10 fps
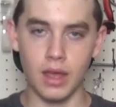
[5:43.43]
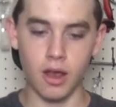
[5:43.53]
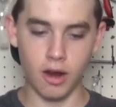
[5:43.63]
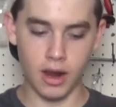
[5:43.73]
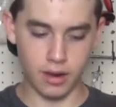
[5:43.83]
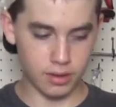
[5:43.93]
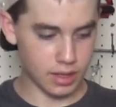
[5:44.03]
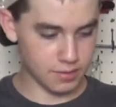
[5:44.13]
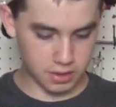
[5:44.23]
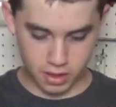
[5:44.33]
Alright,
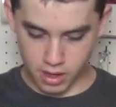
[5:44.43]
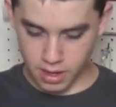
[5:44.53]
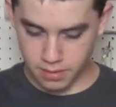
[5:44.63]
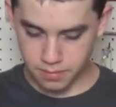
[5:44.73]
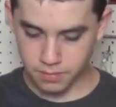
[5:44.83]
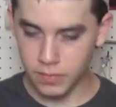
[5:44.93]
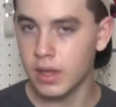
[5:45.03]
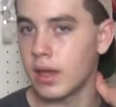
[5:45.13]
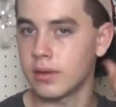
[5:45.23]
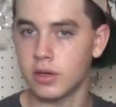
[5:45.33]
gloves are gone.
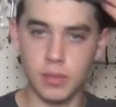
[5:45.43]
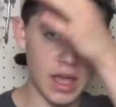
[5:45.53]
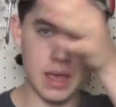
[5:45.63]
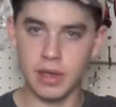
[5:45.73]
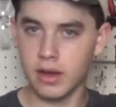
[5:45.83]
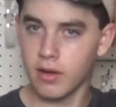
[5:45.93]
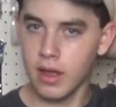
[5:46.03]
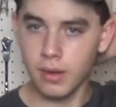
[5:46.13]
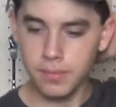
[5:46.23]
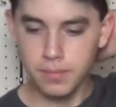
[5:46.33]
Turn my hat back
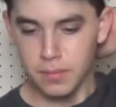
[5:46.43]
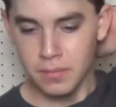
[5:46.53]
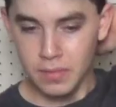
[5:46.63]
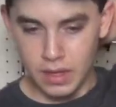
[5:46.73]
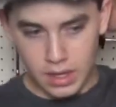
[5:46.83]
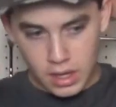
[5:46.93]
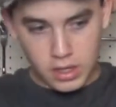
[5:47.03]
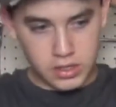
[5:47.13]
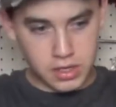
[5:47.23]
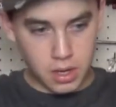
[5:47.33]
around.
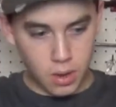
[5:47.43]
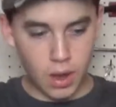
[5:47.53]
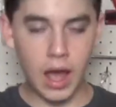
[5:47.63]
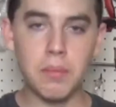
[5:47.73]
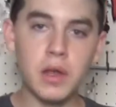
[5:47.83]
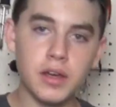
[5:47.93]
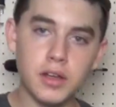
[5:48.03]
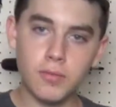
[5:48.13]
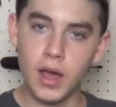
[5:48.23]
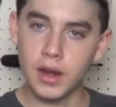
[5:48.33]
So I'm not
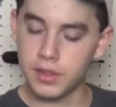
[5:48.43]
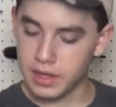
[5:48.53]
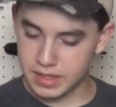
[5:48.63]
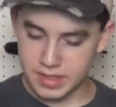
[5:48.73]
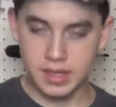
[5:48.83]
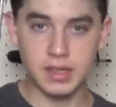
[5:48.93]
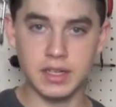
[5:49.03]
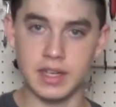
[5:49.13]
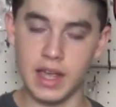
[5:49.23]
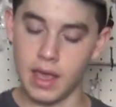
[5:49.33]
going to write on this
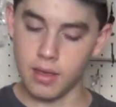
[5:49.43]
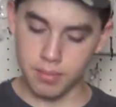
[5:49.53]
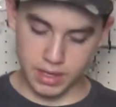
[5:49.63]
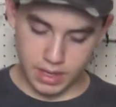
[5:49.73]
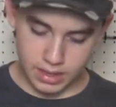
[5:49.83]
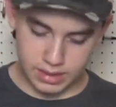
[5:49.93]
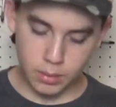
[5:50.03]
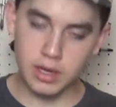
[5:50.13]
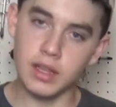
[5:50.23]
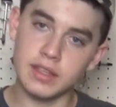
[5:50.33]
today because I
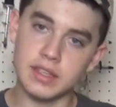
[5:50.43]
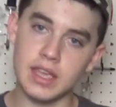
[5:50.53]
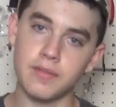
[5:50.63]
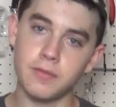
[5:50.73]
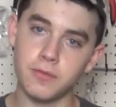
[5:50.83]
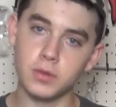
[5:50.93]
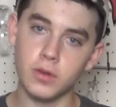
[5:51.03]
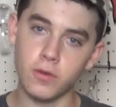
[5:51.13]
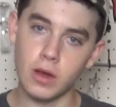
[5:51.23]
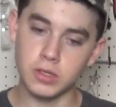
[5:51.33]
want to let this have
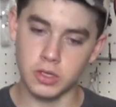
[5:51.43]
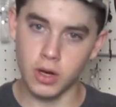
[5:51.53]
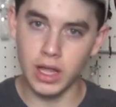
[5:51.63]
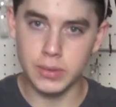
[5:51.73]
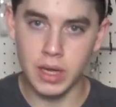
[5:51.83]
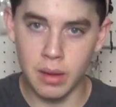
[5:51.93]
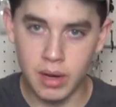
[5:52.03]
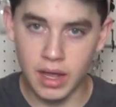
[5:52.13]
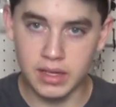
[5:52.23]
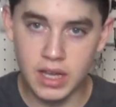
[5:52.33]
24 hours to dry. That's why I'm
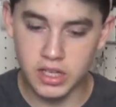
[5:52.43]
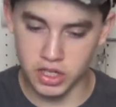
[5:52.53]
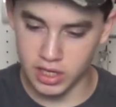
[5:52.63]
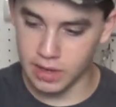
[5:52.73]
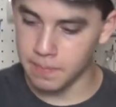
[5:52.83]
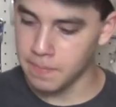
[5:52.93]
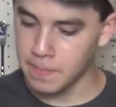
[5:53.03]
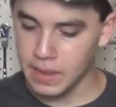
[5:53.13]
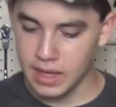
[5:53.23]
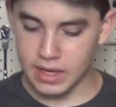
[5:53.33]
not touching it,
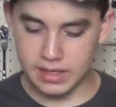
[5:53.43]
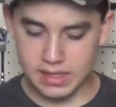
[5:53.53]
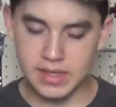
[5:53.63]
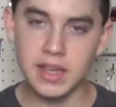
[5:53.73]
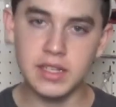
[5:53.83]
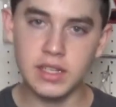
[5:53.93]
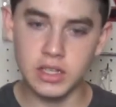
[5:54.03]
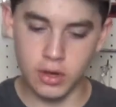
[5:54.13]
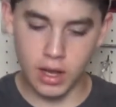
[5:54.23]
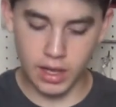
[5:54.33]
because it's technically
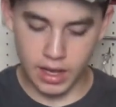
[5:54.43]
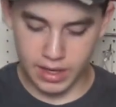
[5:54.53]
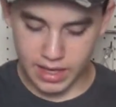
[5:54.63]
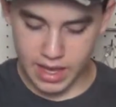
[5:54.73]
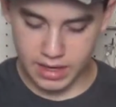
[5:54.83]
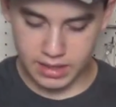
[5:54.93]
dry, like I can